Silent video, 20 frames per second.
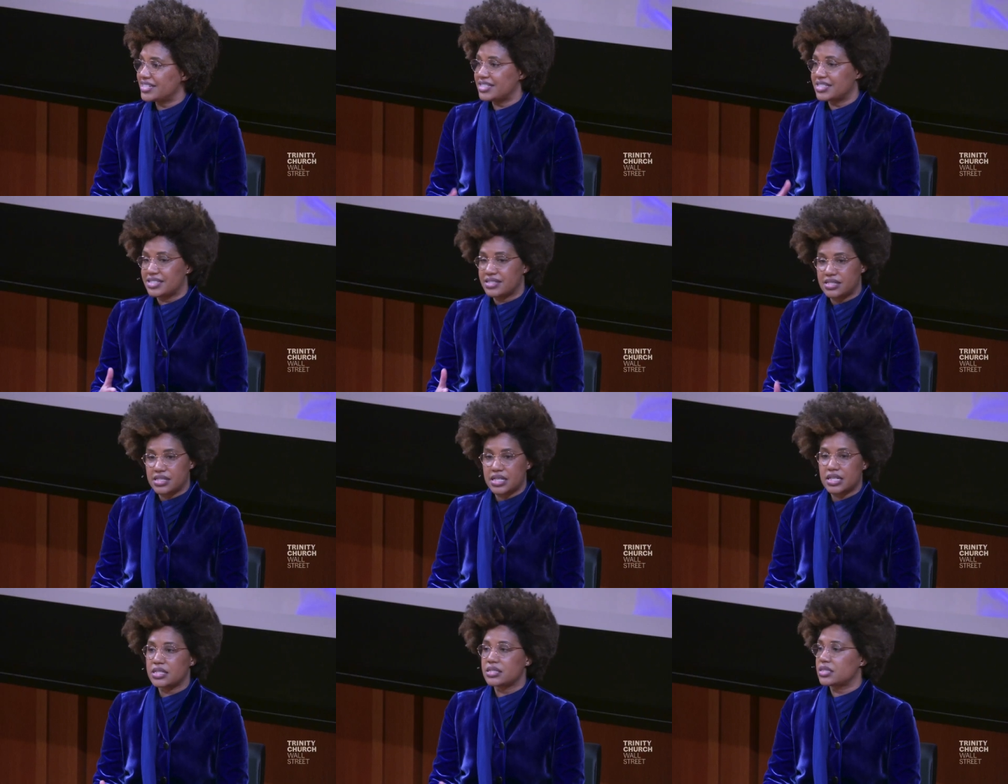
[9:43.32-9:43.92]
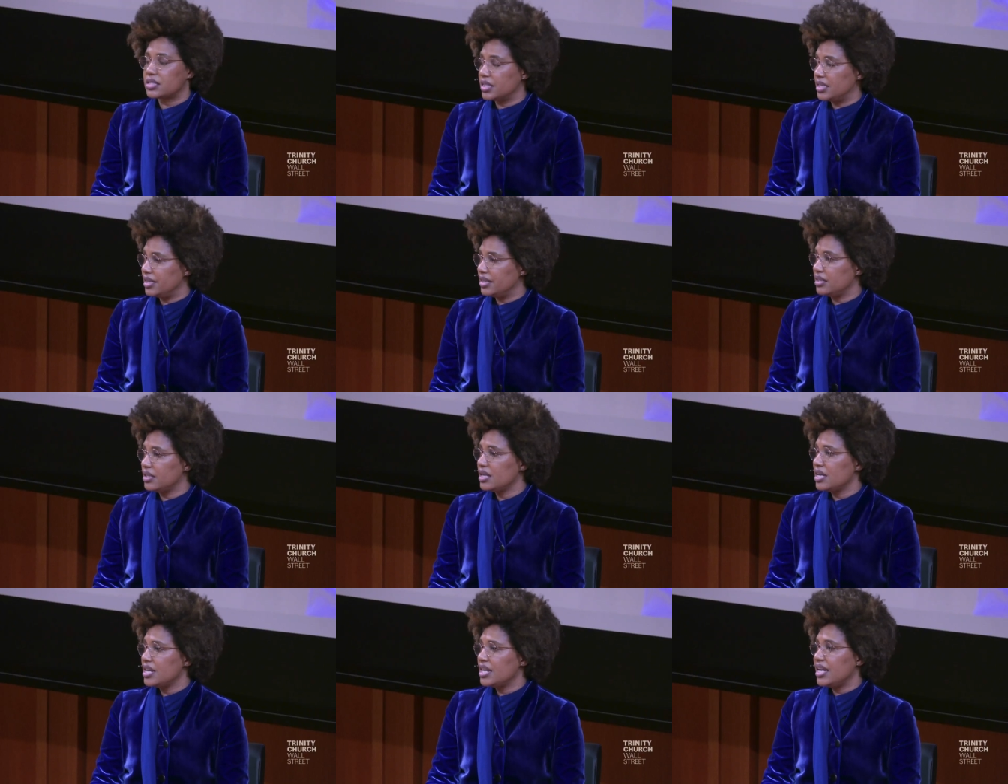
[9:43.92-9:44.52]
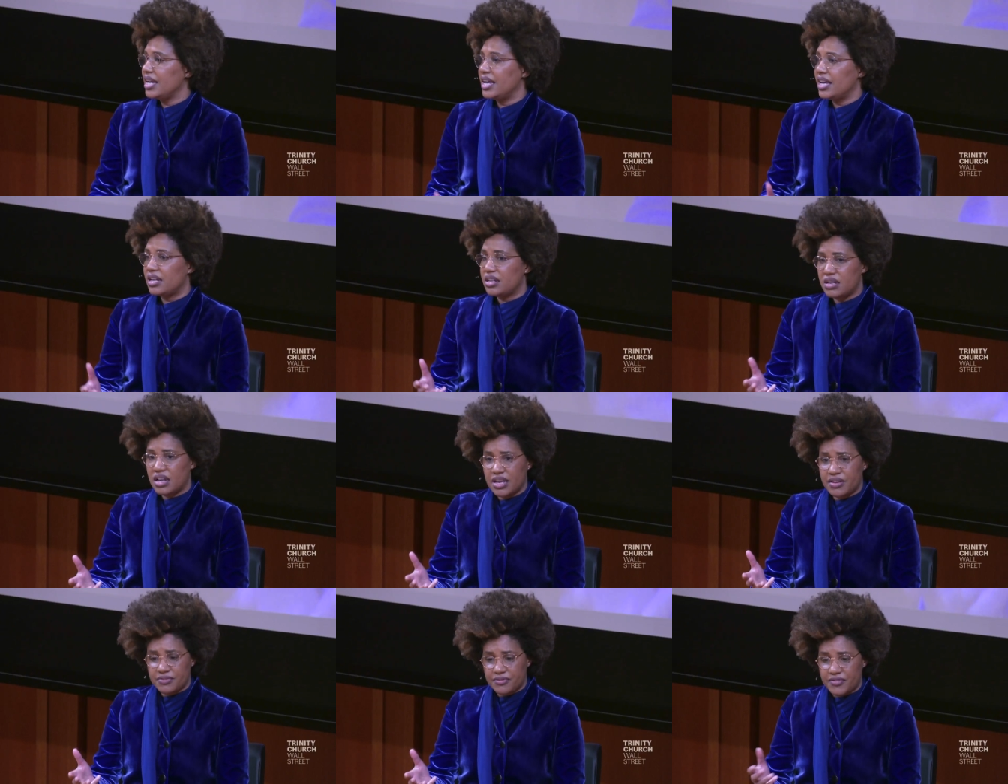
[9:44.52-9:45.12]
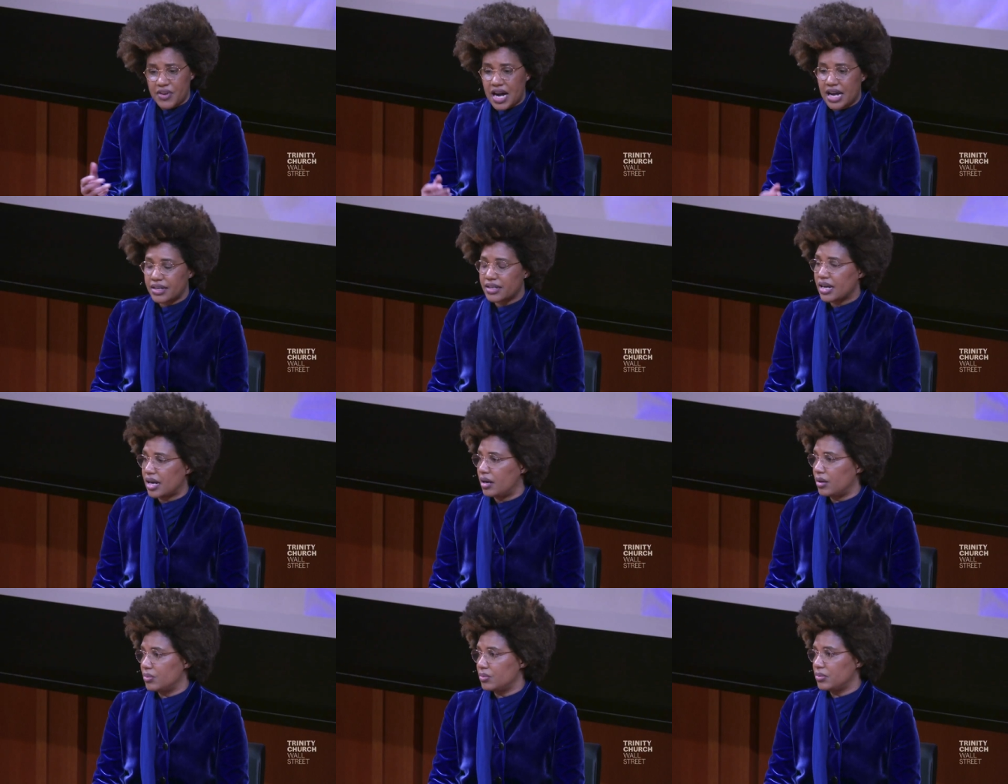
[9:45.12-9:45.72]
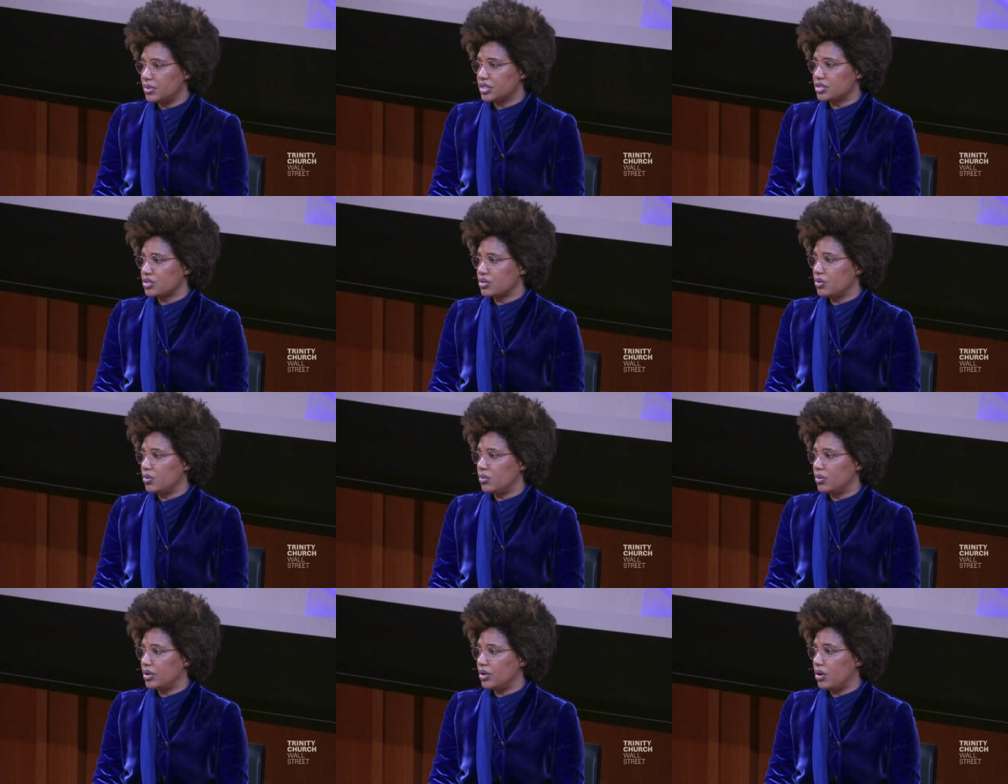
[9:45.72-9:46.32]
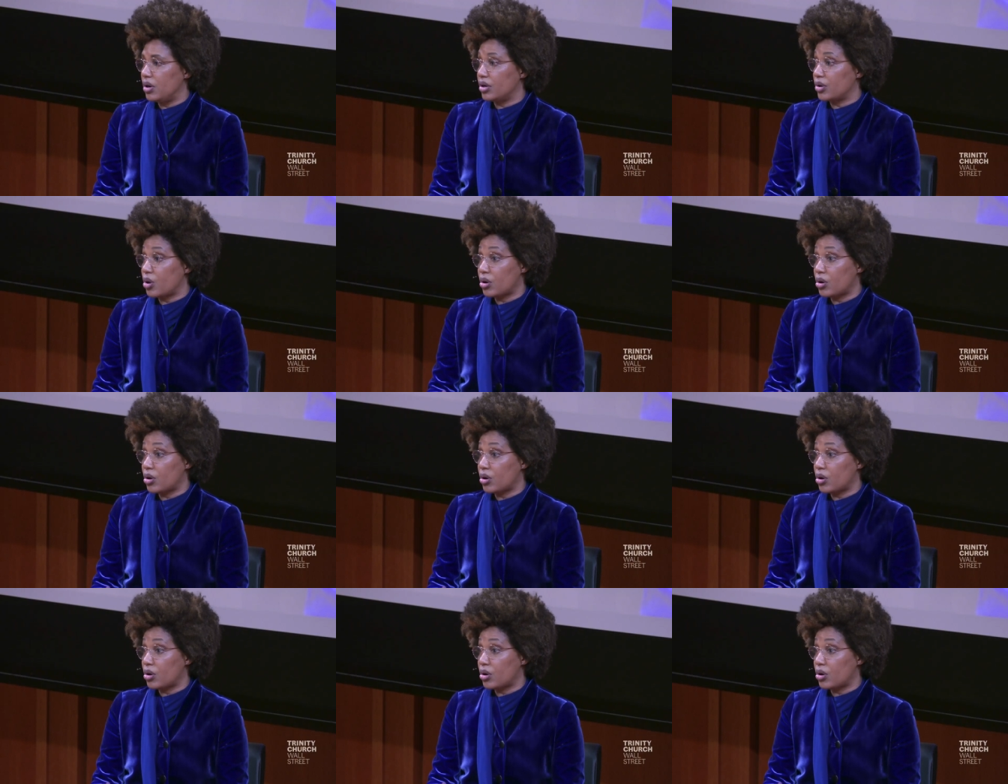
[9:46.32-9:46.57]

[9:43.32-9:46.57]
a citizen, And, and find out what's going on,